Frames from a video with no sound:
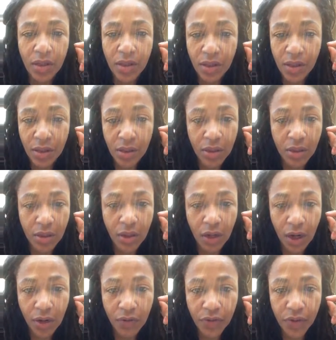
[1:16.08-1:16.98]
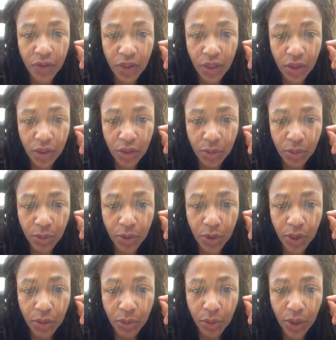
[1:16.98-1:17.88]
the, the conversation
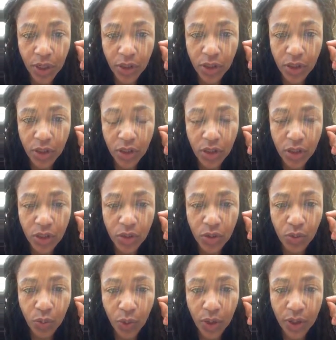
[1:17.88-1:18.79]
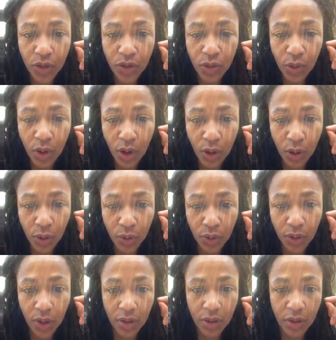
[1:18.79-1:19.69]
pretty much just went to a whole
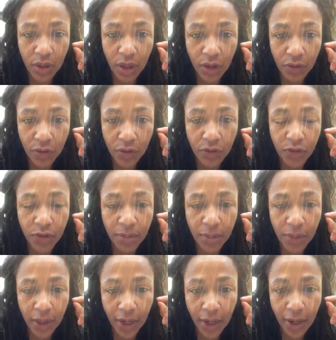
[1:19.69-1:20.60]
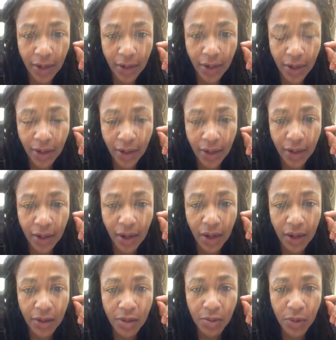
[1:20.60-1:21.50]
nother level from that, and
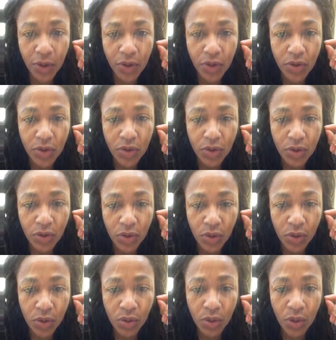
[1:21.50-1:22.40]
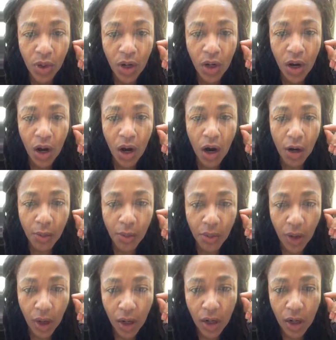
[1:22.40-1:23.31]
I exposed her to our
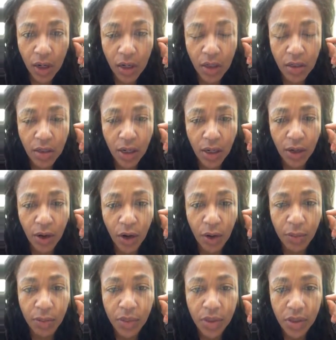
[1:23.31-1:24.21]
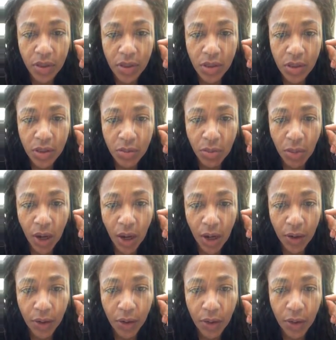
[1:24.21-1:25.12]
products and our business
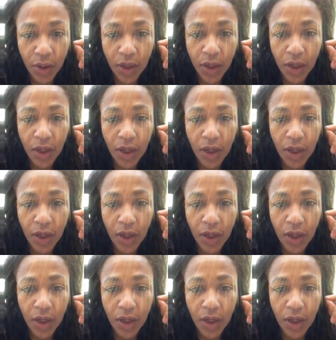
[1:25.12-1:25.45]
model.